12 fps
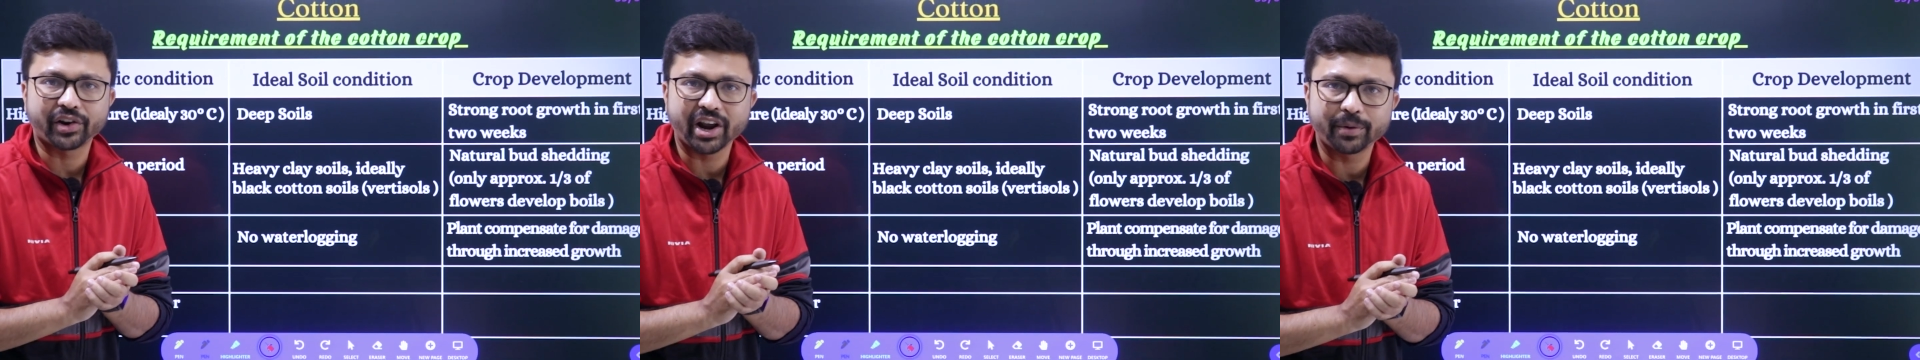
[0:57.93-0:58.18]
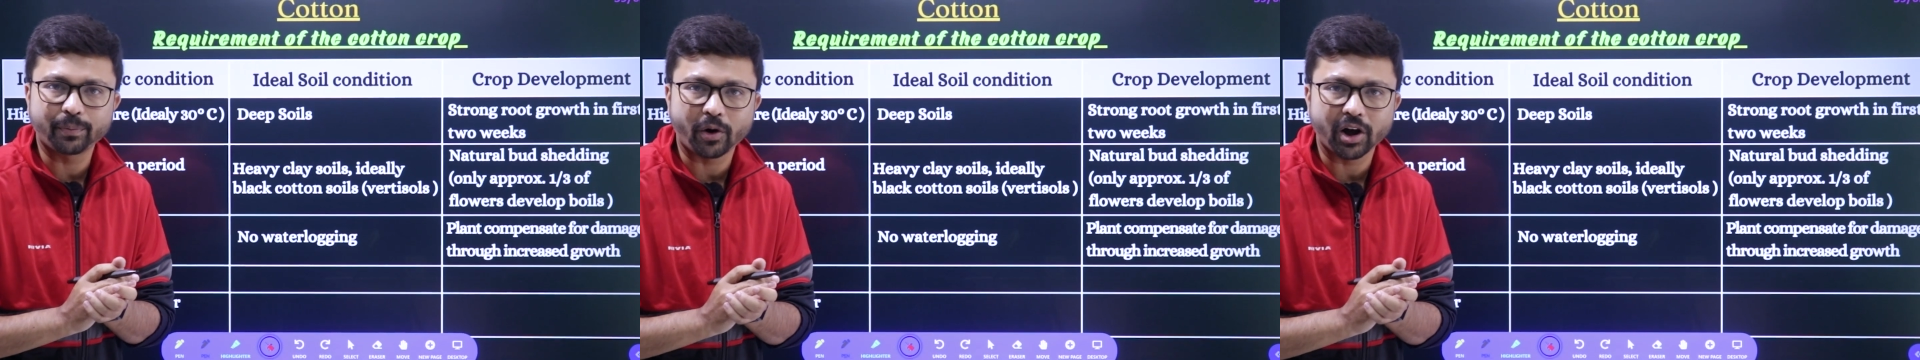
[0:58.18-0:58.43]

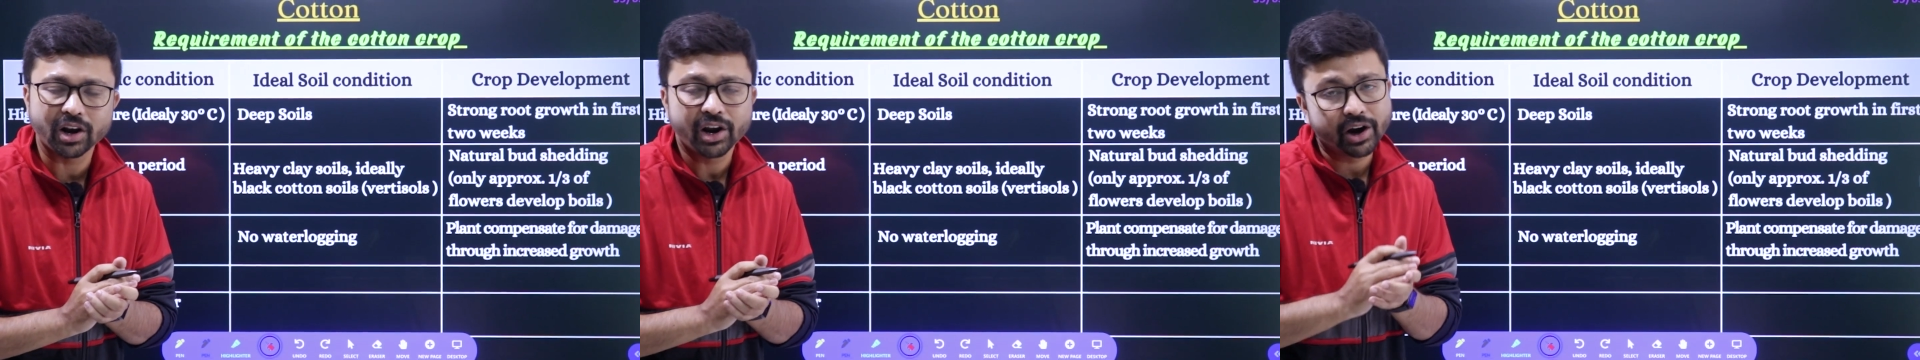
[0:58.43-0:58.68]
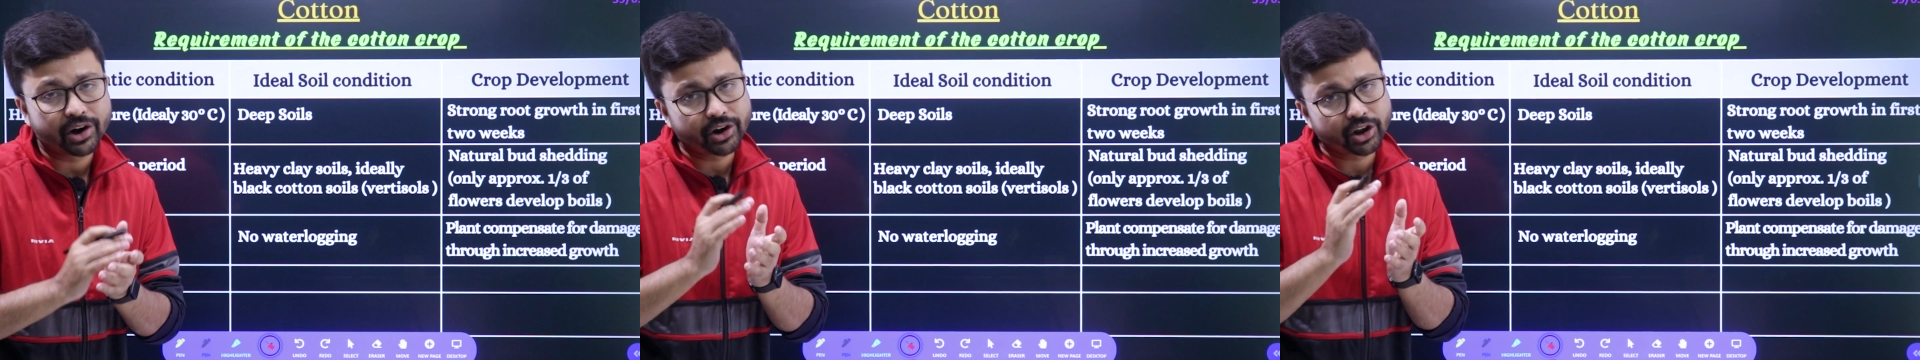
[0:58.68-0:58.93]
rainfall,
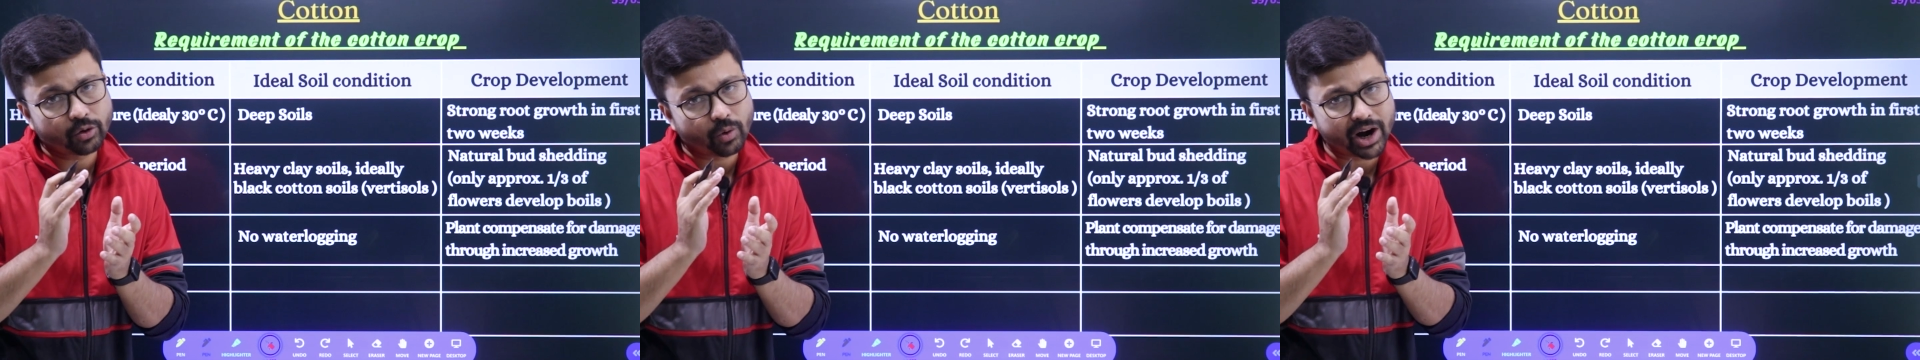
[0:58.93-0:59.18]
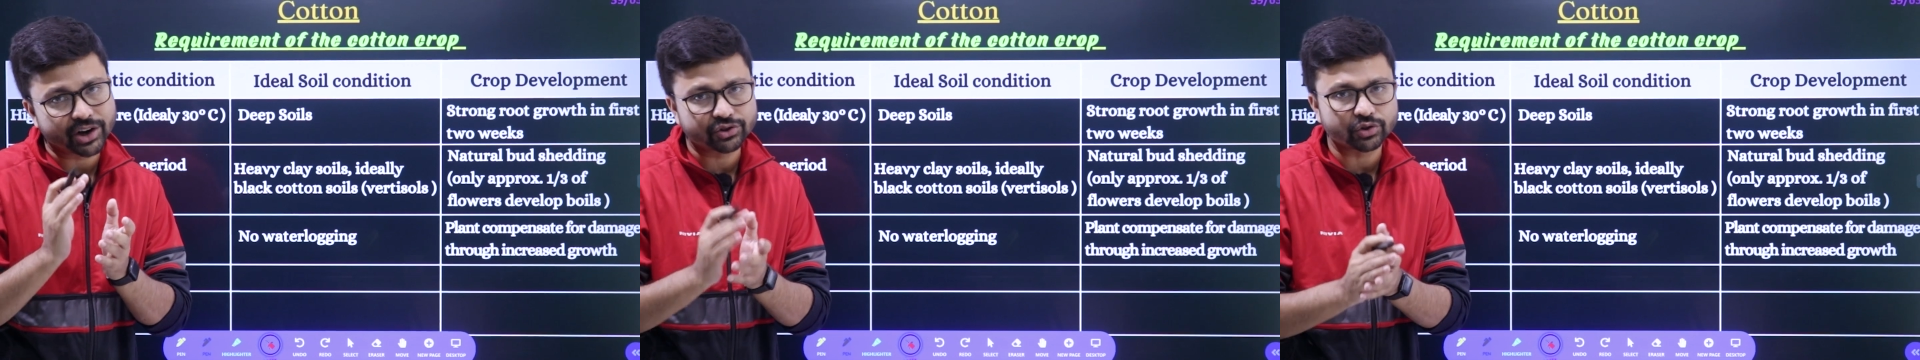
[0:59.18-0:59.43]

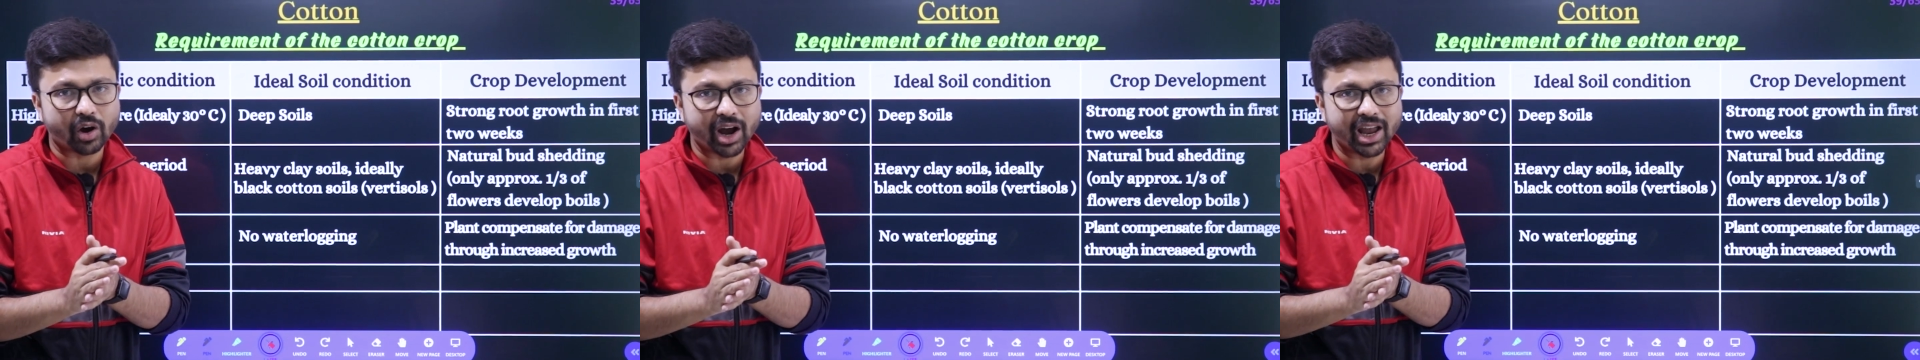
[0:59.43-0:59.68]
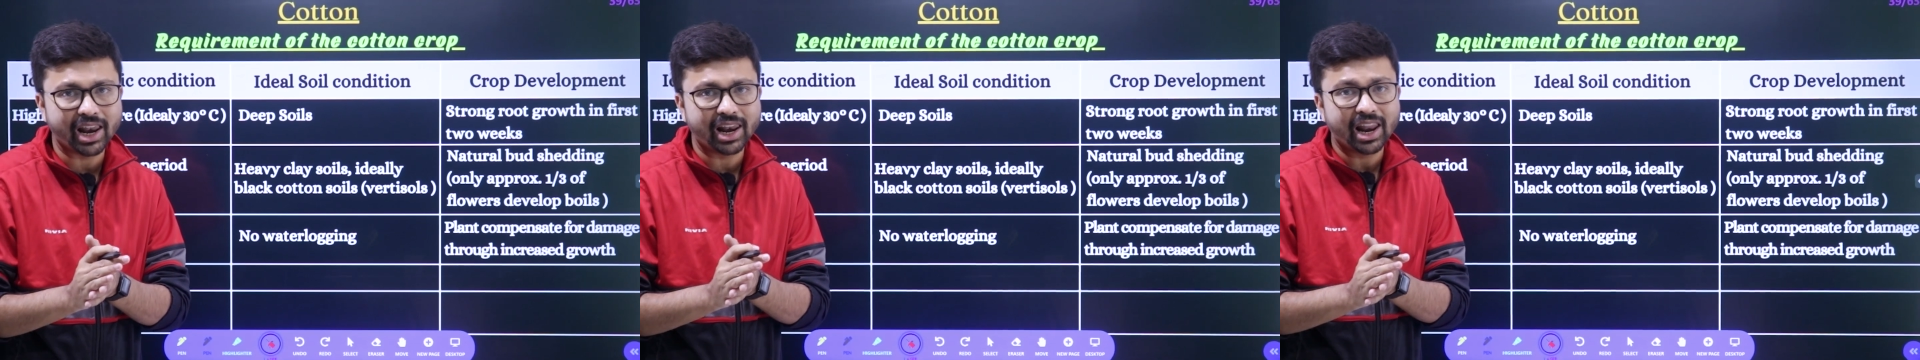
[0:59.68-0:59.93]
required
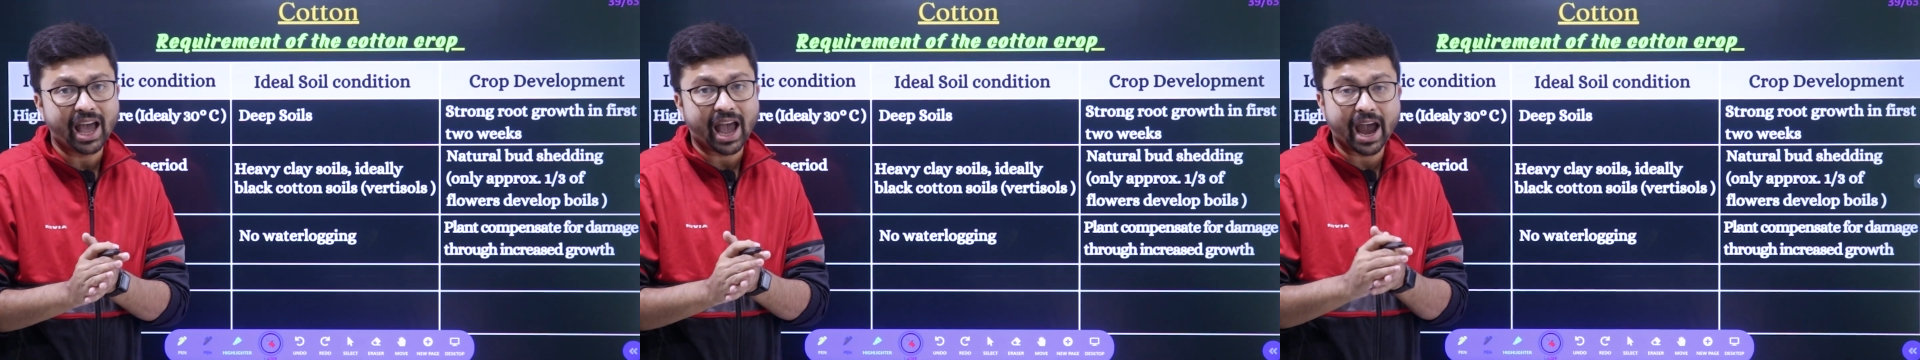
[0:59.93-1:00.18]
soil,